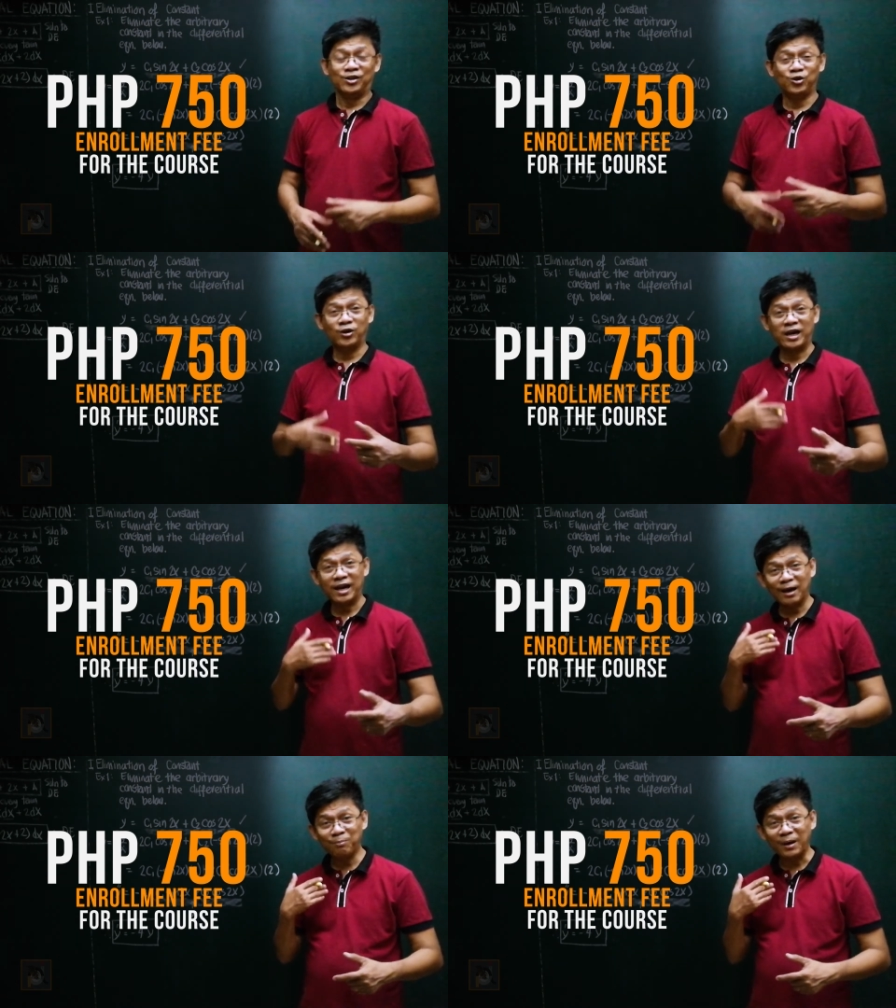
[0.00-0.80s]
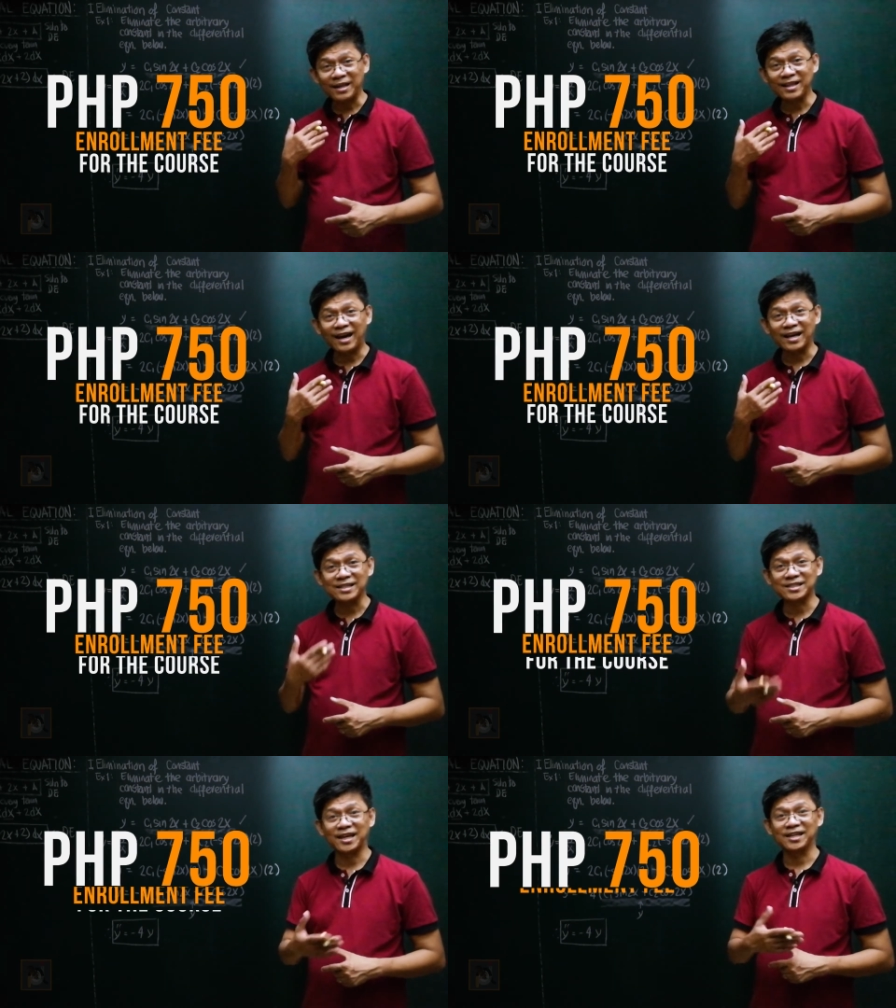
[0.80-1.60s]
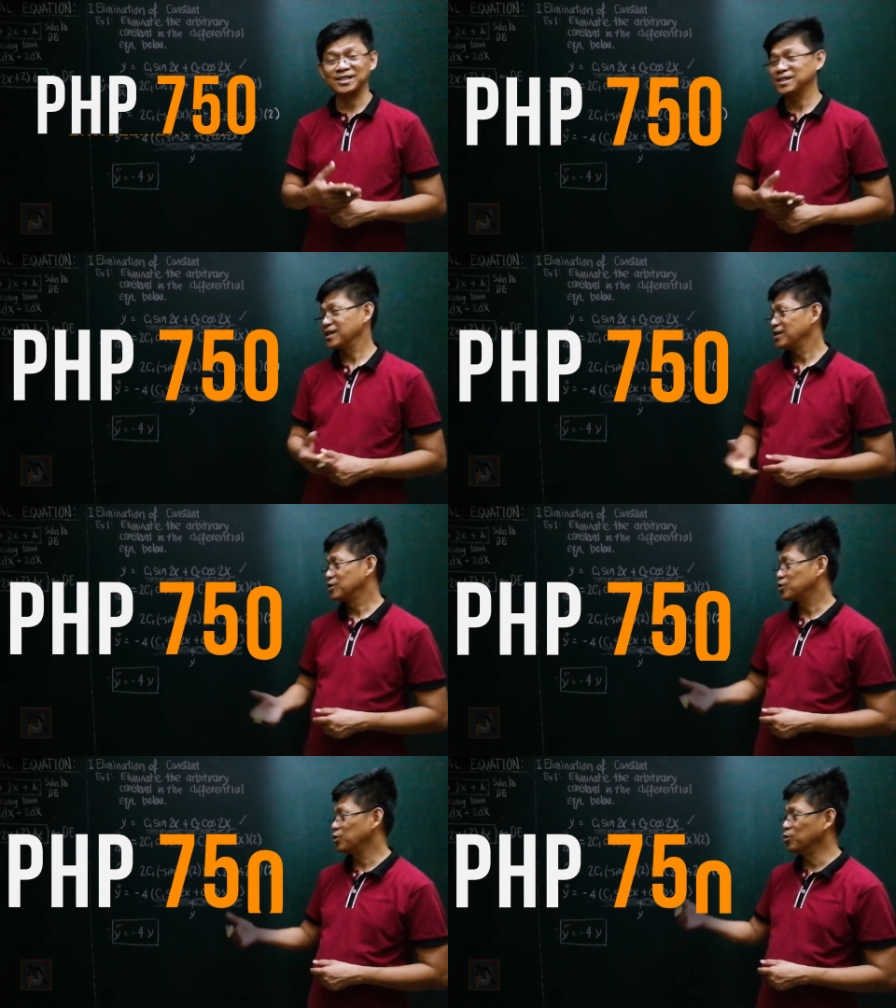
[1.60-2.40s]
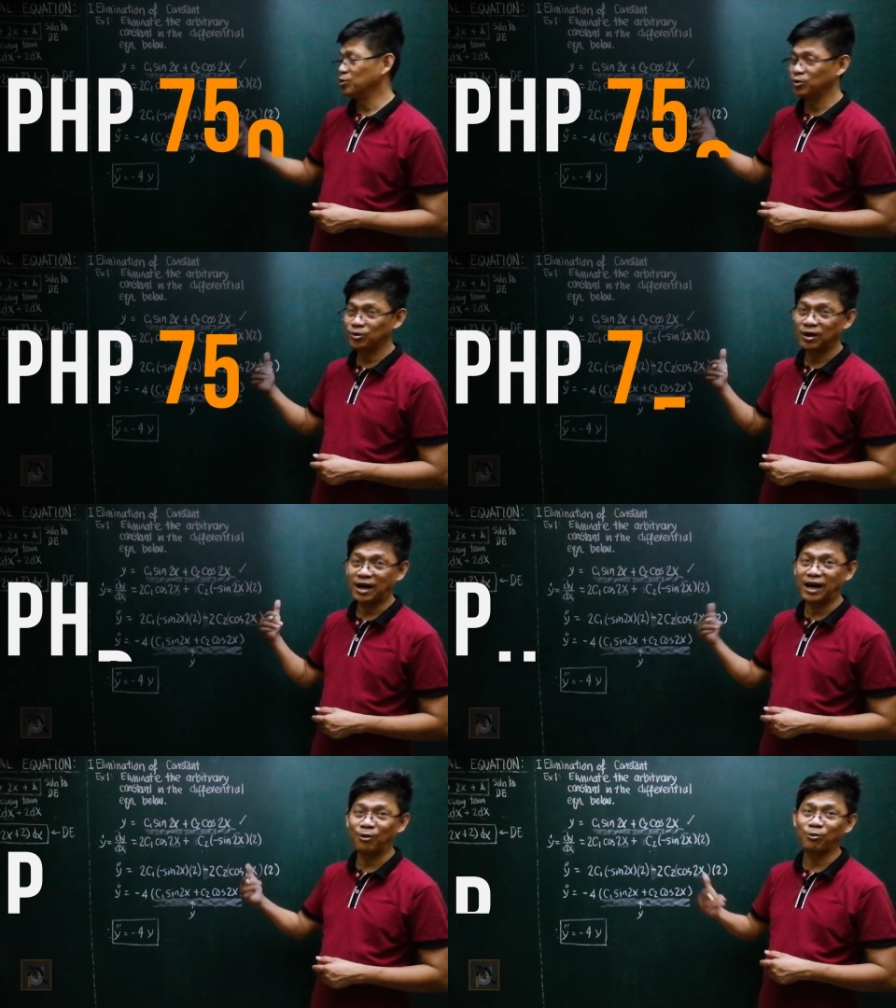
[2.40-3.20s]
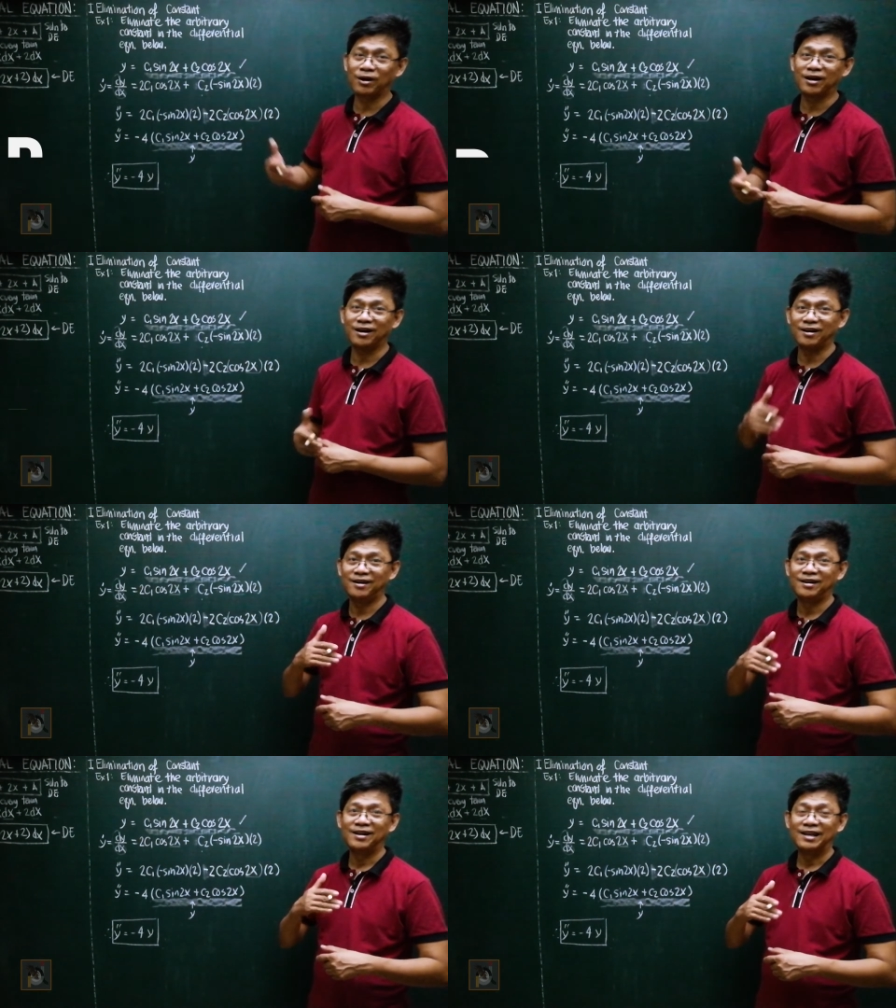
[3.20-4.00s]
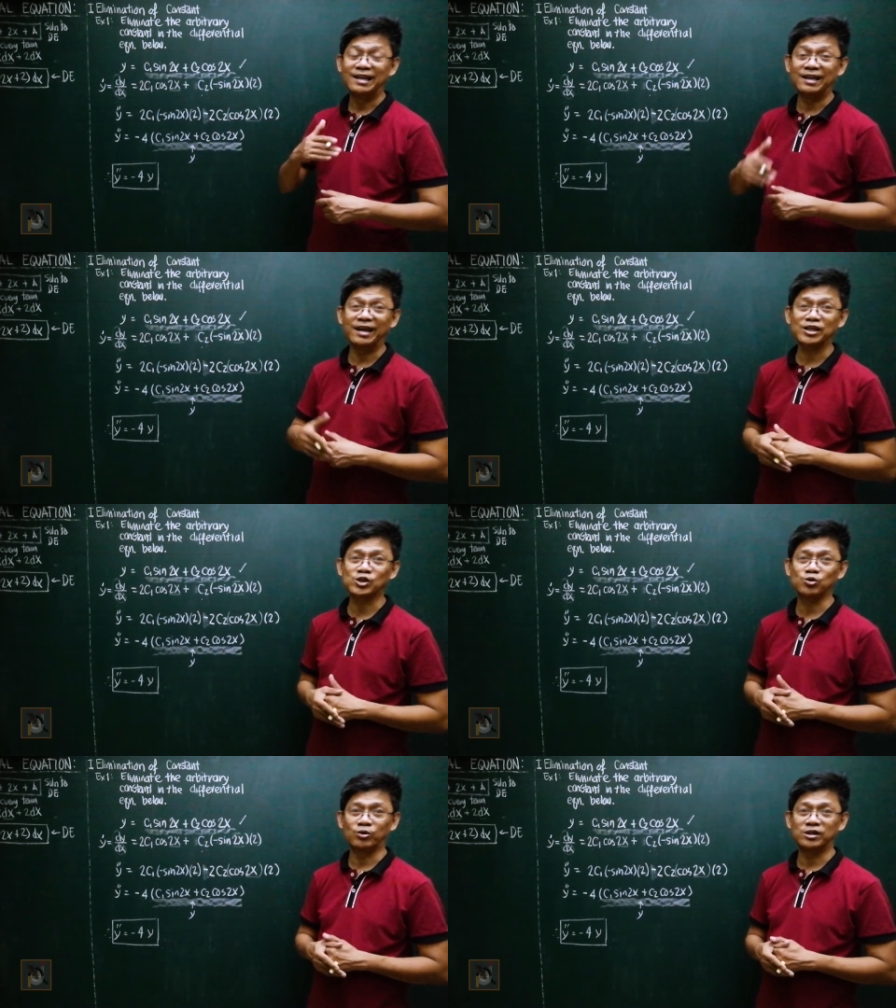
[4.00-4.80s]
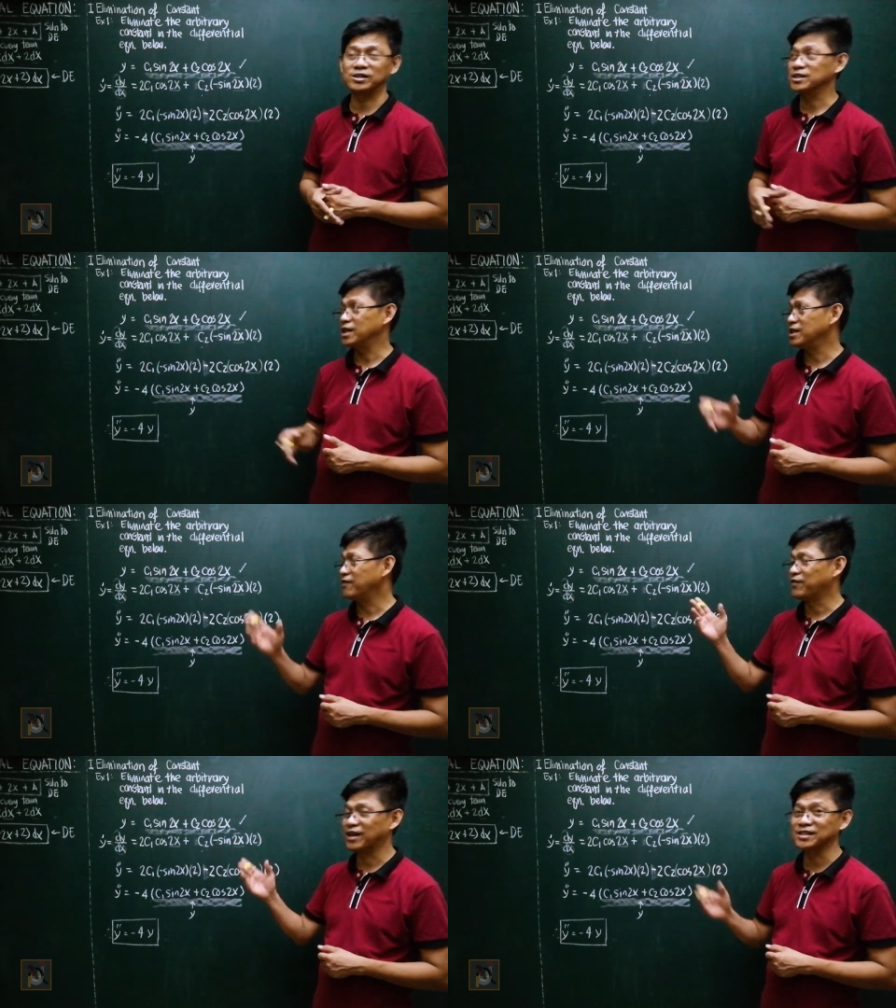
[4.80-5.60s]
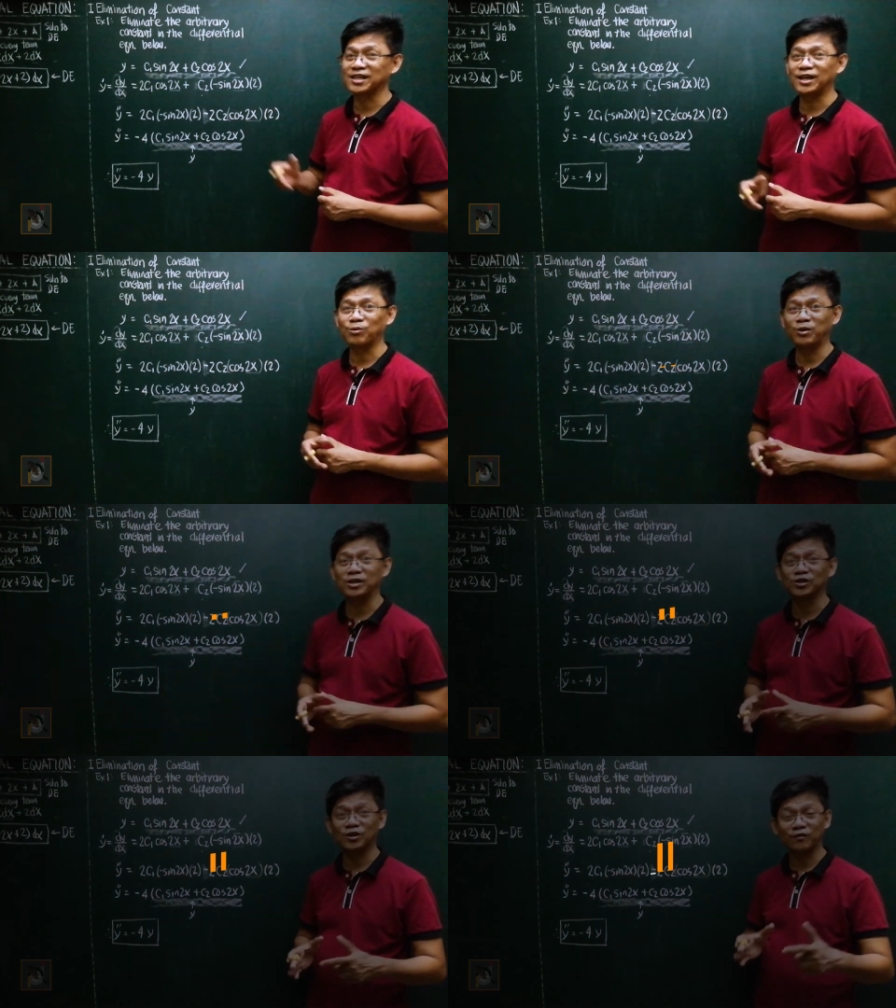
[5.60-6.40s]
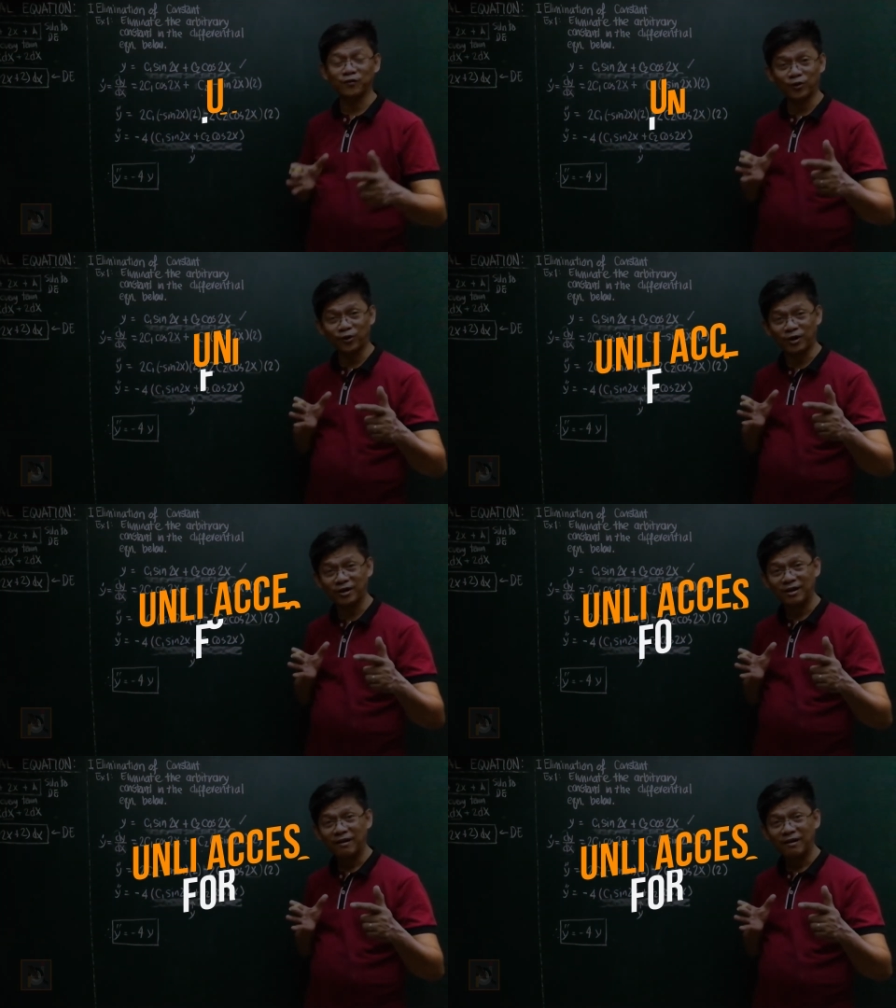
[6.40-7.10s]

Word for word: You have an access to our lectures in differential equation for